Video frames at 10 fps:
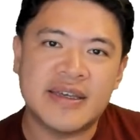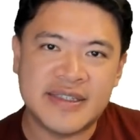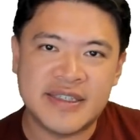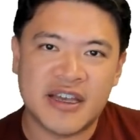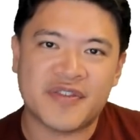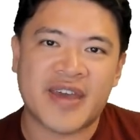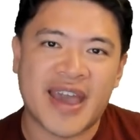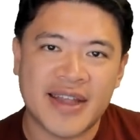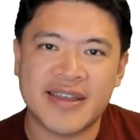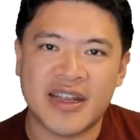ETF
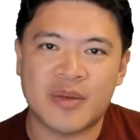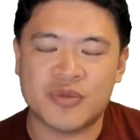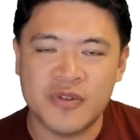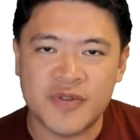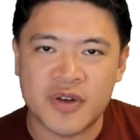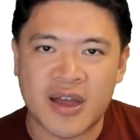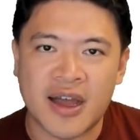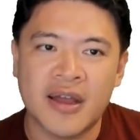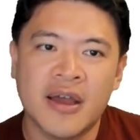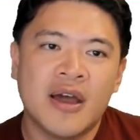can get approved or
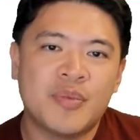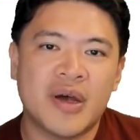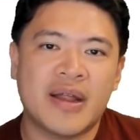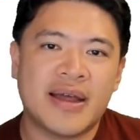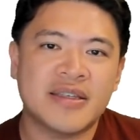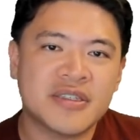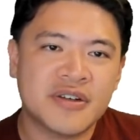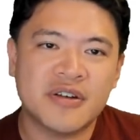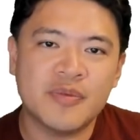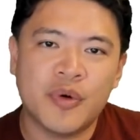not. But at this
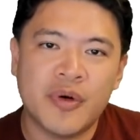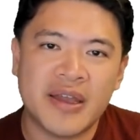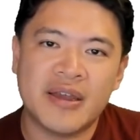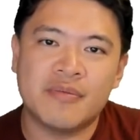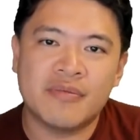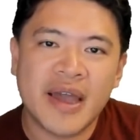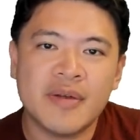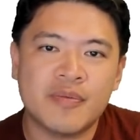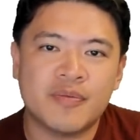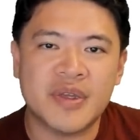current point, it
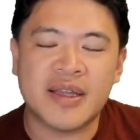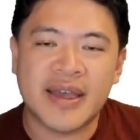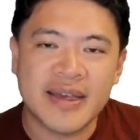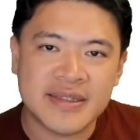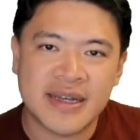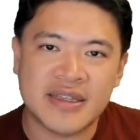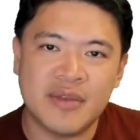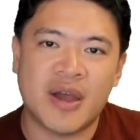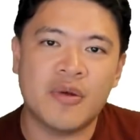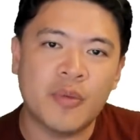might be the case that they
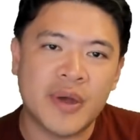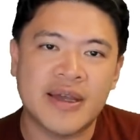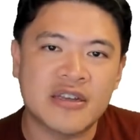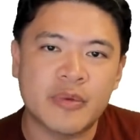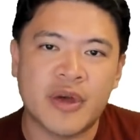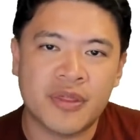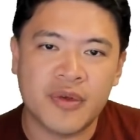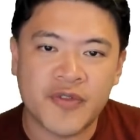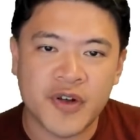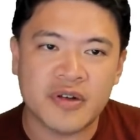might wait a little bit
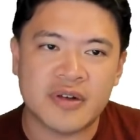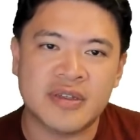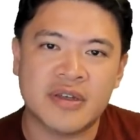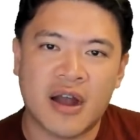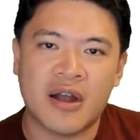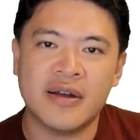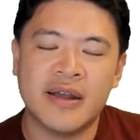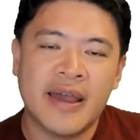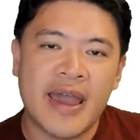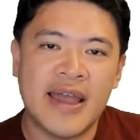further. There aren't
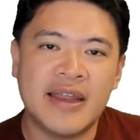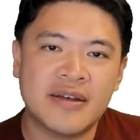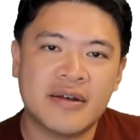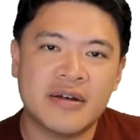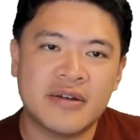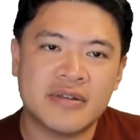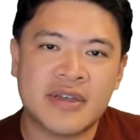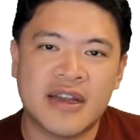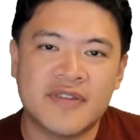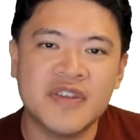any
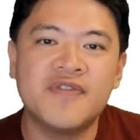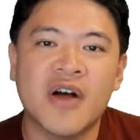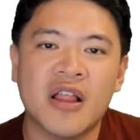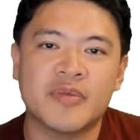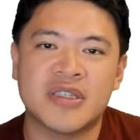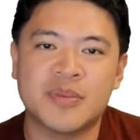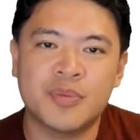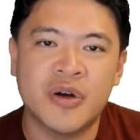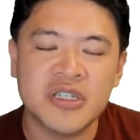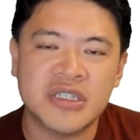kind of developments
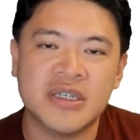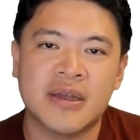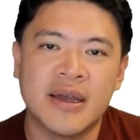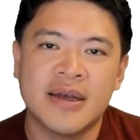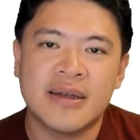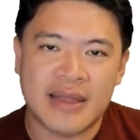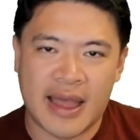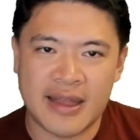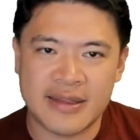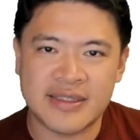pushing
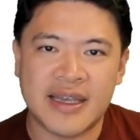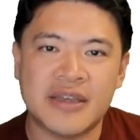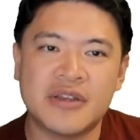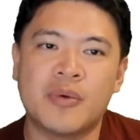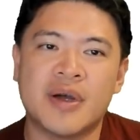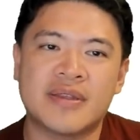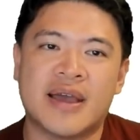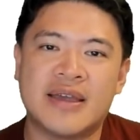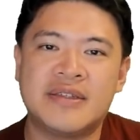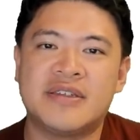and saying, you know what,
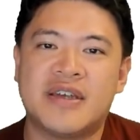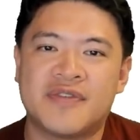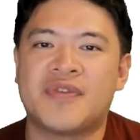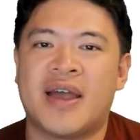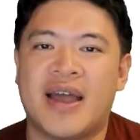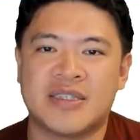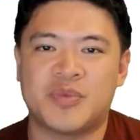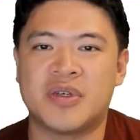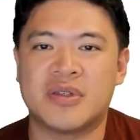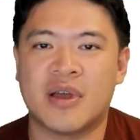that ETF has
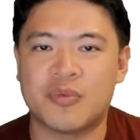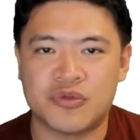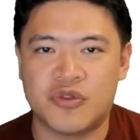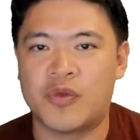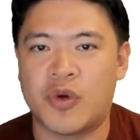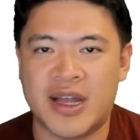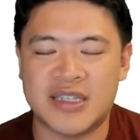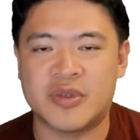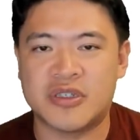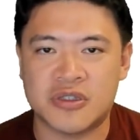been approved or
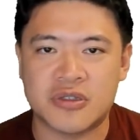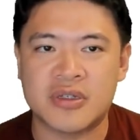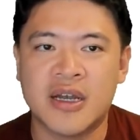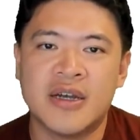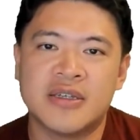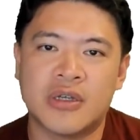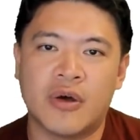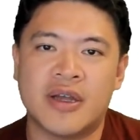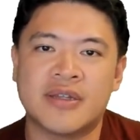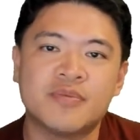has been issued.
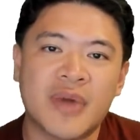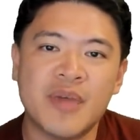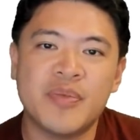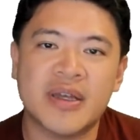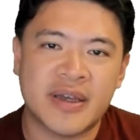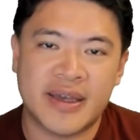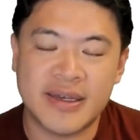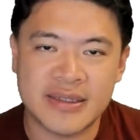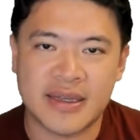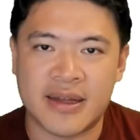So it might be the
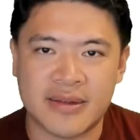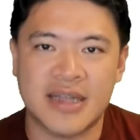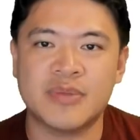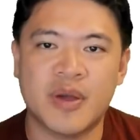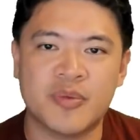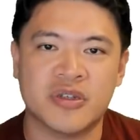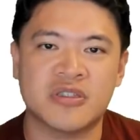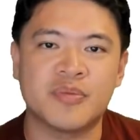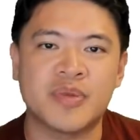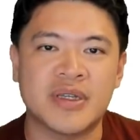case, and that's my
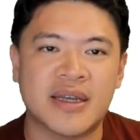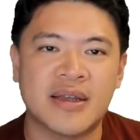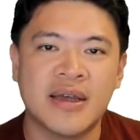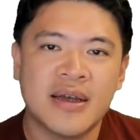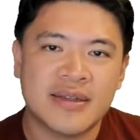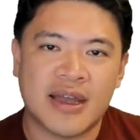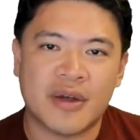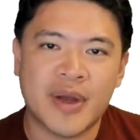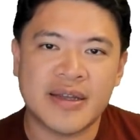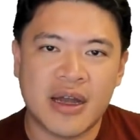personal opinion,
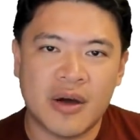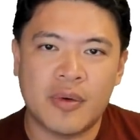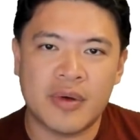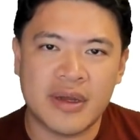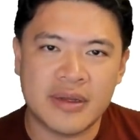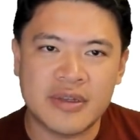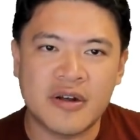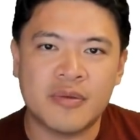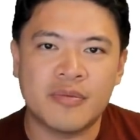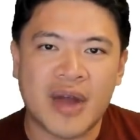that right now
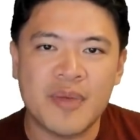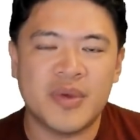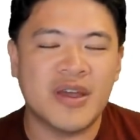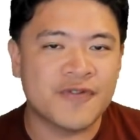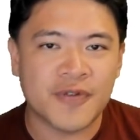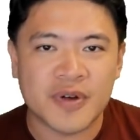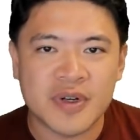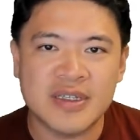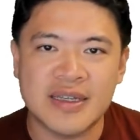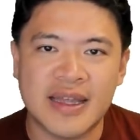there might be a
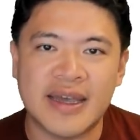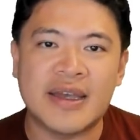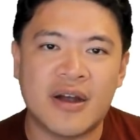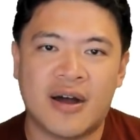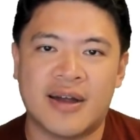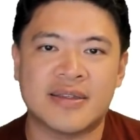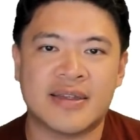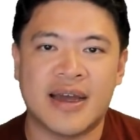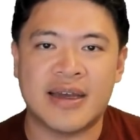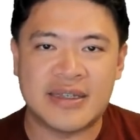further delay on
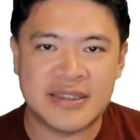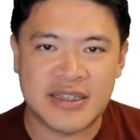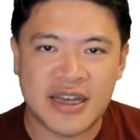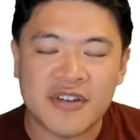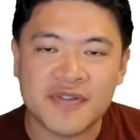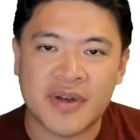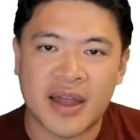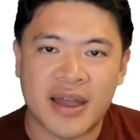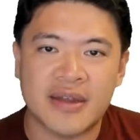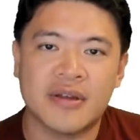that ETF.
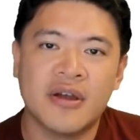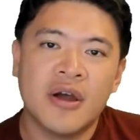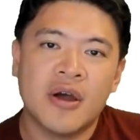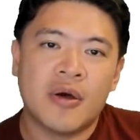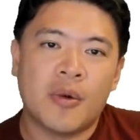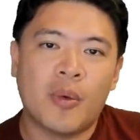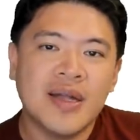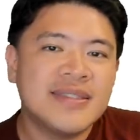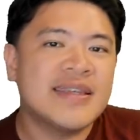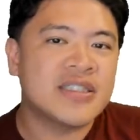And
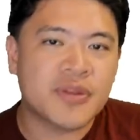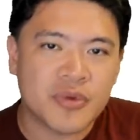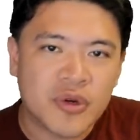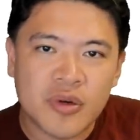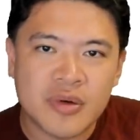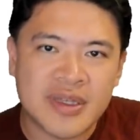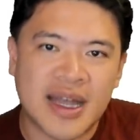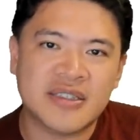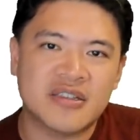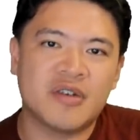once that's through,
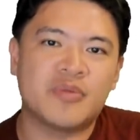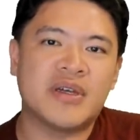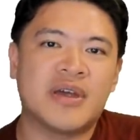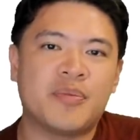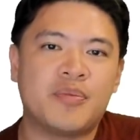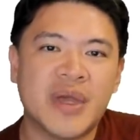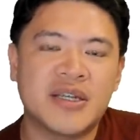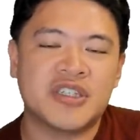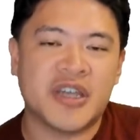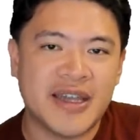that's going to be a
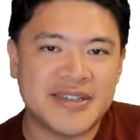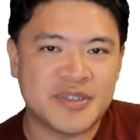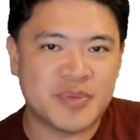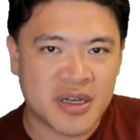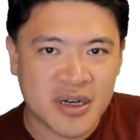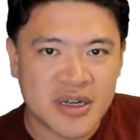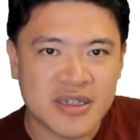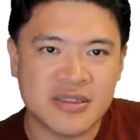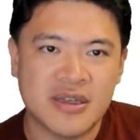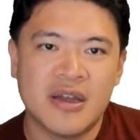big change
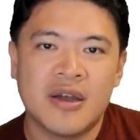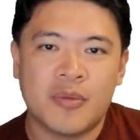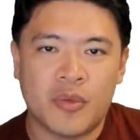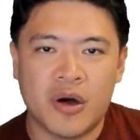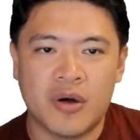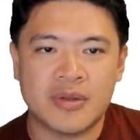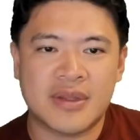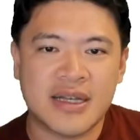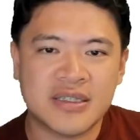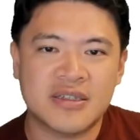because, well,
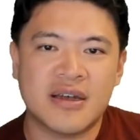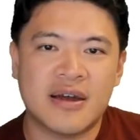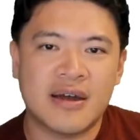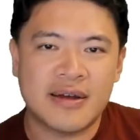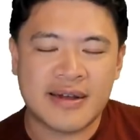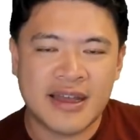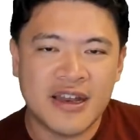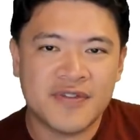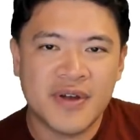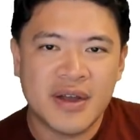that's going to kind
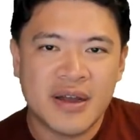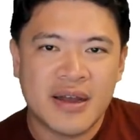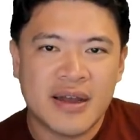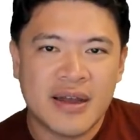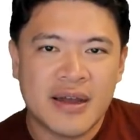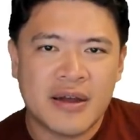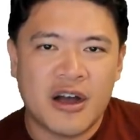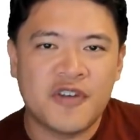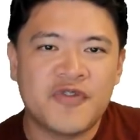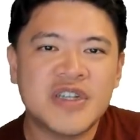of
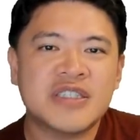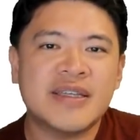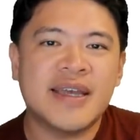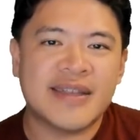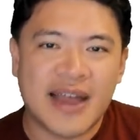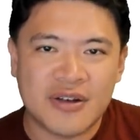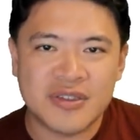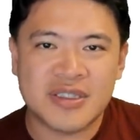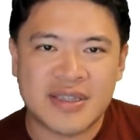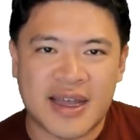officially
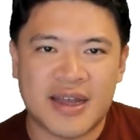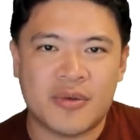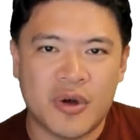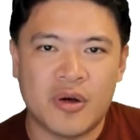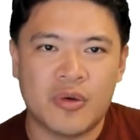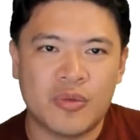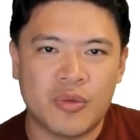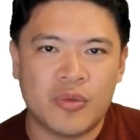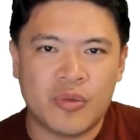announce that, well,